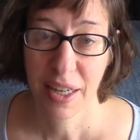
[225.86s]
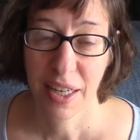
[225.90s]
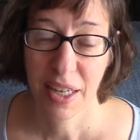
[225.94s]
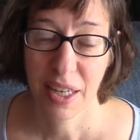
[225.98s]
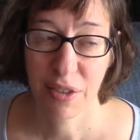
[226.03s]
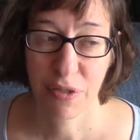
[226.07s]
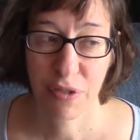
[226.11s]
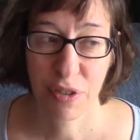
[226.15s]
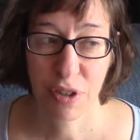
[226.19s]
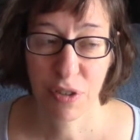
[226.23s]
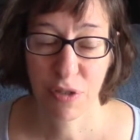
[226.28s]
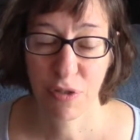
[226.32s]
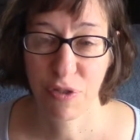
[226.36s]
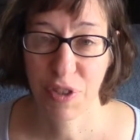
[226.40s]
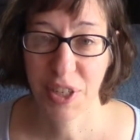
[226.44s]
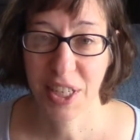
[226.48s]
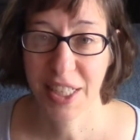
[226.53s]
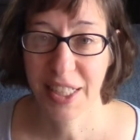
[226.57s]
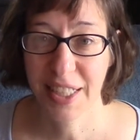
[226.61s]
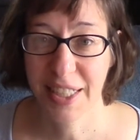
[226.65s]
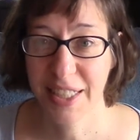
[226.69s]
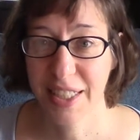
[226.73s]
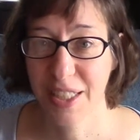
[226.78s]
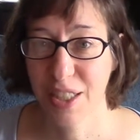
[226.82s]
If you're
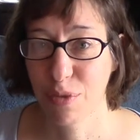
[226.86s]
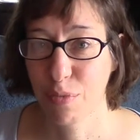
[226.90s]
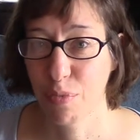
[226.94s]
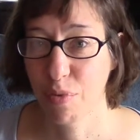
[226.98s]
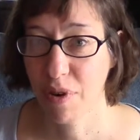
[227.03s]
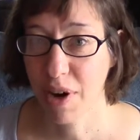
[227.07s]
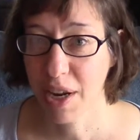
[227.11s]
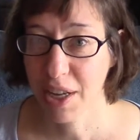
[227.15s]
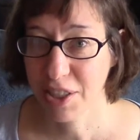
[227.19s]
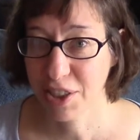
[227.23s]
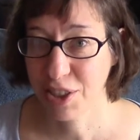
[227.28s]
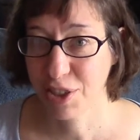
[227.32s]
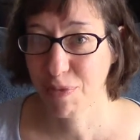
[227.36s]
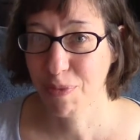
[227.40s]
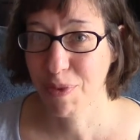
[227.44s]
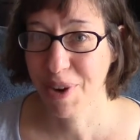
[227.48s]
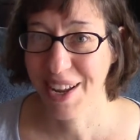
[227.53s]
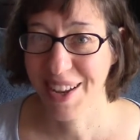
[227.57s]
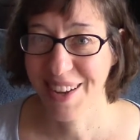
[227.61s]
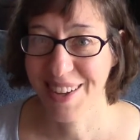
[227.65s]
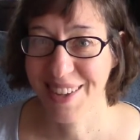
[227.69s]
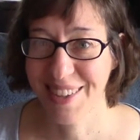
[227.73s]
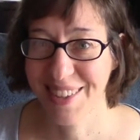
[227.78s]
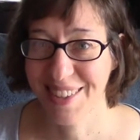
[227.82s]
feeling depressed
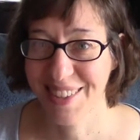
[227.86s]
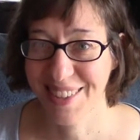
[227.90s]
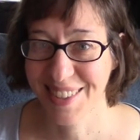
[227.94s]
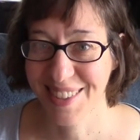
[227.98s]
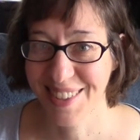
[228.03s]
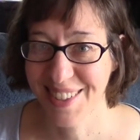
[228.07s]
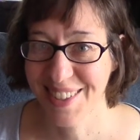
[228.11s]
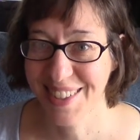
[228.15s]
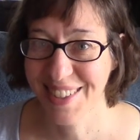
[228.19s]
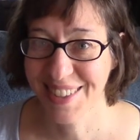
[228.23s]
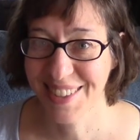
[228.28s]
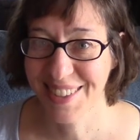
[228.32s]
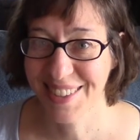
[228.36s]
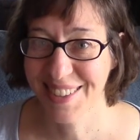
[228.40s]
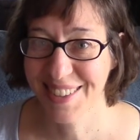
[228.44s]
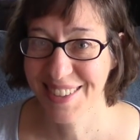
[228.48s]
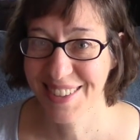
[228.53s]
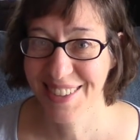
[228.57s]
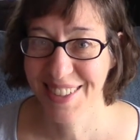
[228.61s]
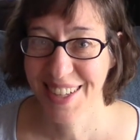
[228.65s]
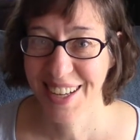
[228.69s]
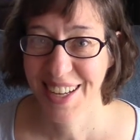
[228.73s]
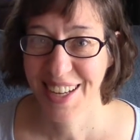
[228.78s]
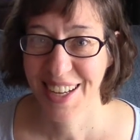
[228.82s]
by all this
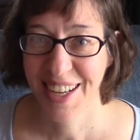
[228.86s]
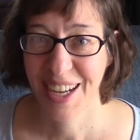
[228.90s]
news